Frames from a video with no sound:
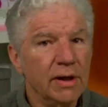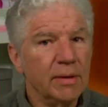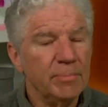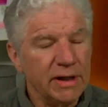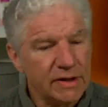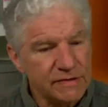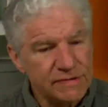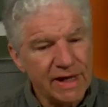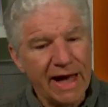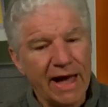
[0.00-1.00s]
because
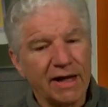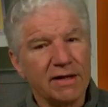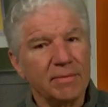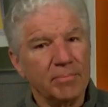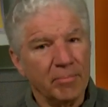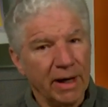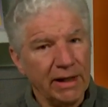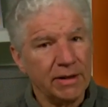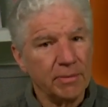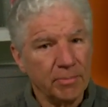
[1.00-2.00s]
that
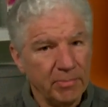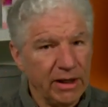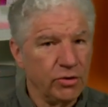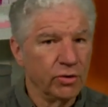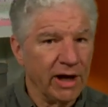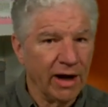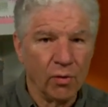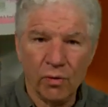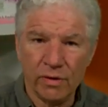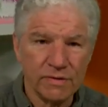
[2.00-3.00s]
might make your gout
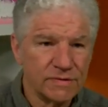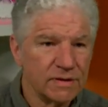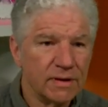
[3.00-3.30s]
worse.